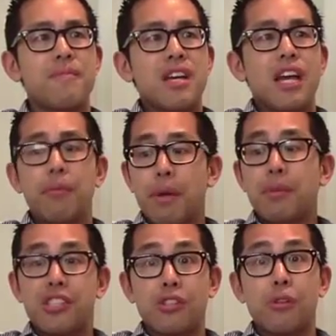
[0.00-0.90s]
it may be
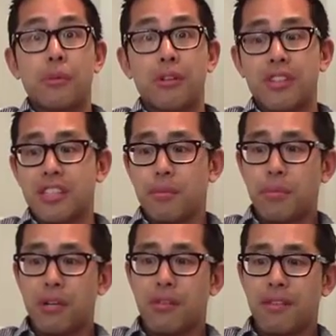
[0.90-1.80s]
snow mold. That's a
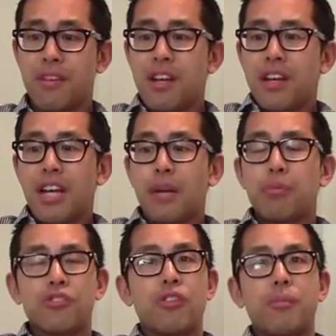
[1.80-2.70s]
big one.
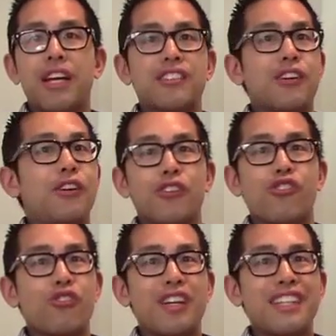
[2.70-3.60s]
April to May, it's all
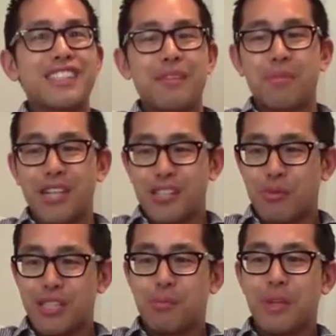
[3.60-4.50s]
trees. The biggest
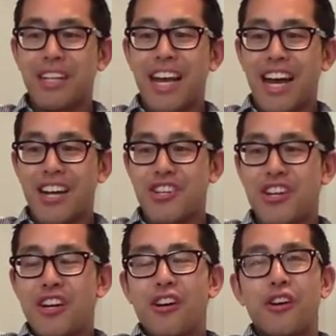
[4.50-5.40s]
ones being ash,
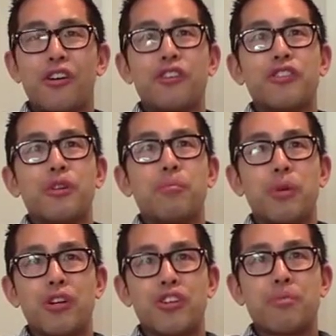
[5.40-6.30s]
alder,
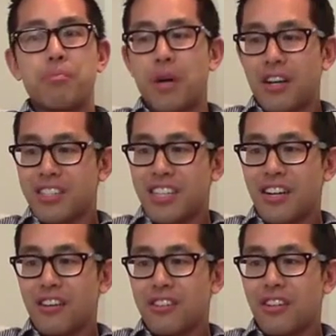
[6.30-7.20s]
birch, box
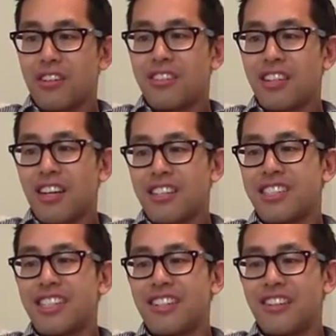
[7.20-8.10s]
elder,
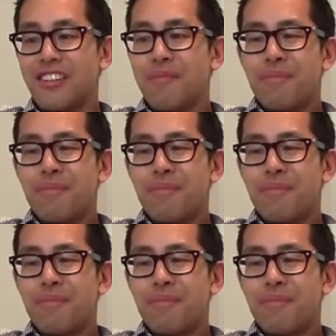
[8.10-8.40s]
cedar,